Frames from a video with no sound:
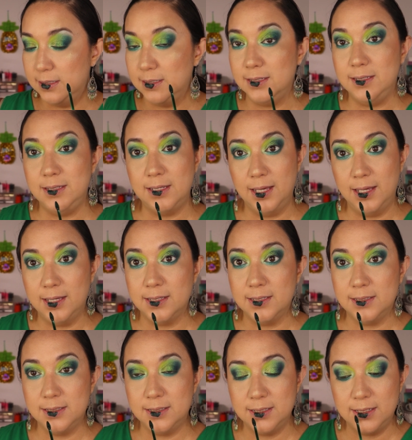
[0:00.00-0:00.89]

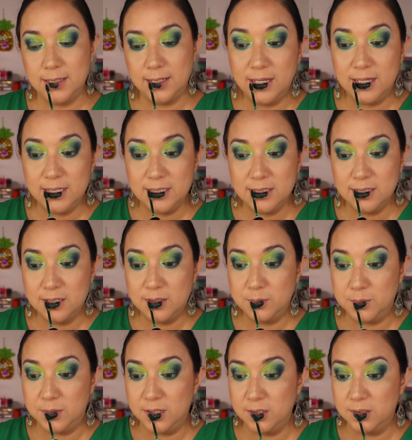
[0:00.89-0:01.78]
Yes, like I said,
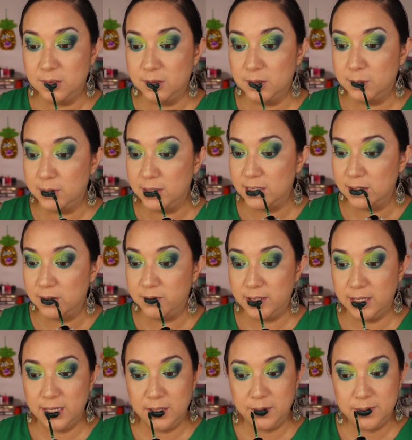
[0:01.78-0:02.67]
monochromatic
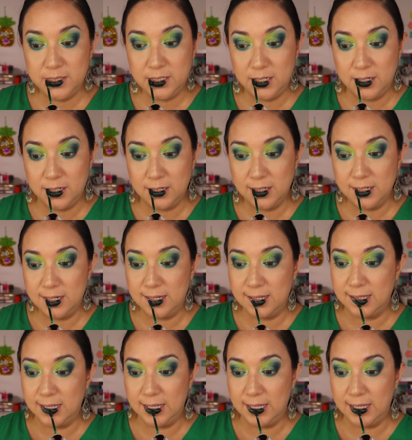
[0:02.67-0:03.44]
vibes here.